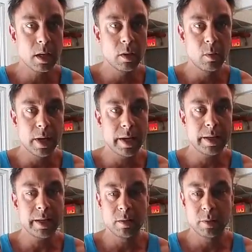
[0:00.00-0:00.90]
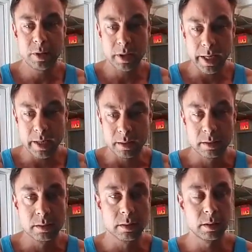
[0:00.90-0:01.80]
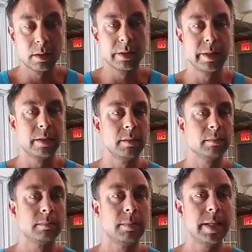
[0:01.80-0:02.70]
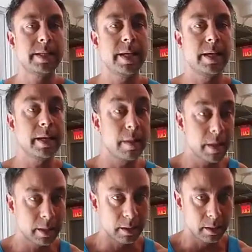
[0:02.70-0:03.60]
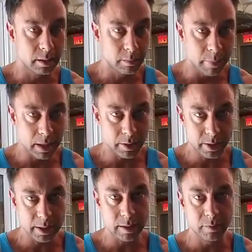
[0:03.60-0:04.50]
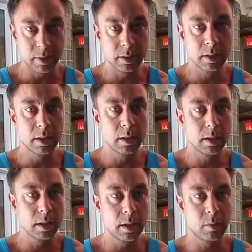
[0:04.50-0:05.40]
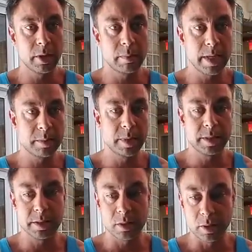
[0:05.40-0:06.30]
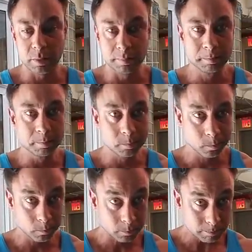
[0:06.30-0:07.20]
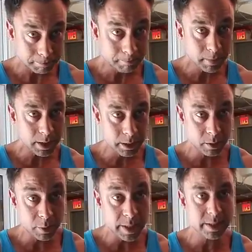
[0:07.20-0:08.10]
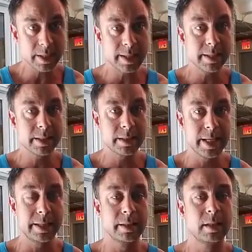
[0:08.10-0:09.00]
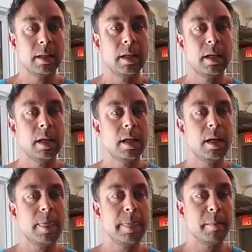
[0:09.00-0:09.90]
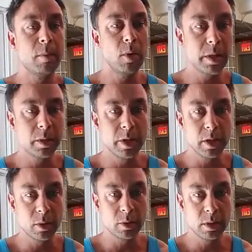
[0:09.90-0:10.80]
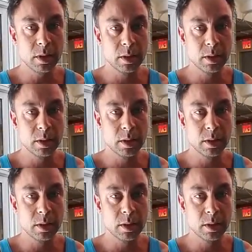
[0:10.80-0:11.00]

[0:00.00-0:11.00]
Why would you care on, let's say, a chemical, biological level, what makes muscles grow? The reason is that the more you know,